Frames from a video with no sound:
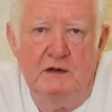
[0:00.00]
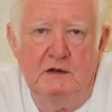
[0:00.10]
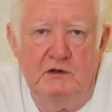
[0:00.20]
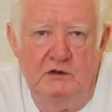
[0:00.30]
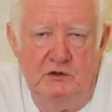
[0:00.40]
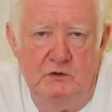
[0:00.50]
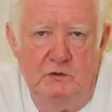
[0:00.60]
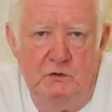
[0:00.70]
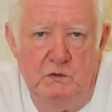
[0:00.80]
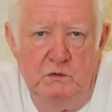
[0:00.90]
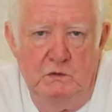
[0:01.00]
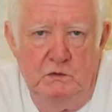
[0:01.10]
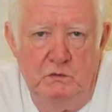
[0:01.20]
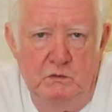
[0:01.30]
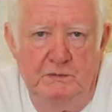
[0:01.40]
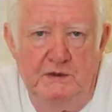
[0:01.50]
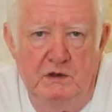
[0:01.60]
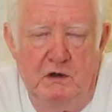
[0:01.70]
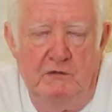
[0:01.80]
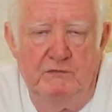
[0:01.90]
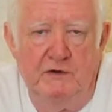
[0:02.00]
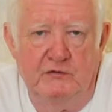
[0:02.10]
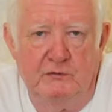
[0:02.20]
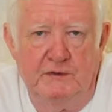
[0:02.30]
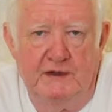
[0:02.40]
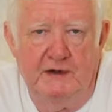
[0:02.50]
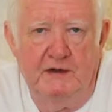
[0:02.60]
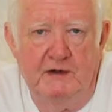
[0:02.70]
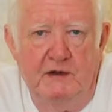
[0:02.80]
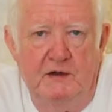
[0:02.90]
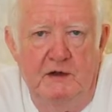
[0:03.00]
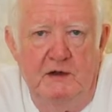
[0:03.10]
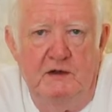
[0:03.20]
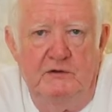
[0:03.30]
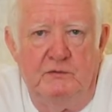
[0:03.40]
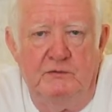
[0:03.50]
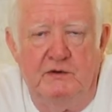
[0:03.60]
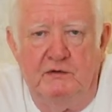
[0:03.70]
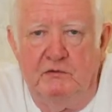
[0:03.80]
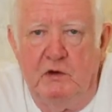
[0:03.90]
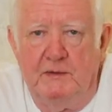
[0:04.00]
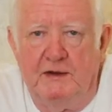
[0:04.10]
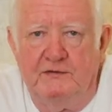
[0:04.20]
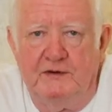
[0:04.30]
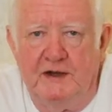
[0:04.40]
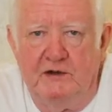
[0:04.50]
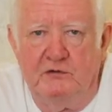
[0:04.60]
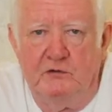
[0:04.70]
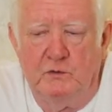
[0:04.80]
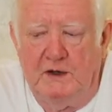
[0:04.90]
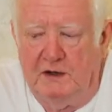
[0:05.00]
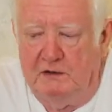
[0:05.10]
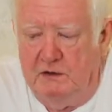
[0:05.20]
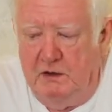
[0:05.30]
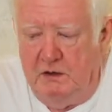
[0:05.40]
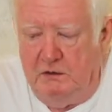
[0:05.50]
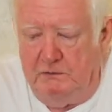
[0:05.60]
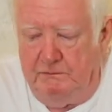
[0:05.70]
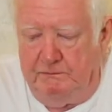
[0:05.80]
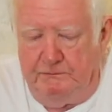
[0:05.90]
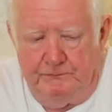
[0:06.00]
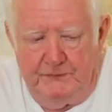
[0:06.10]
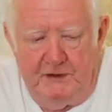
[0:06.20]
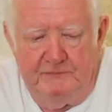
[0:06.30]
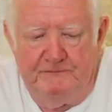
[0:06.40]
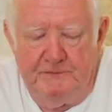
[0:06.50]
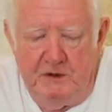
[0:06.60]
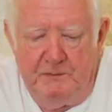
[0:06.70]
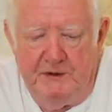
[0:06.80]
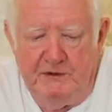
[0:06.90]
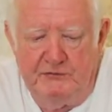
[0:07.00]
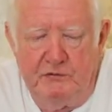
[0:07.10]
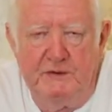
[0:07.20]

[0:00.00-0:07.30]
that you will be offering somebody something of a romantic nature as well. It appears to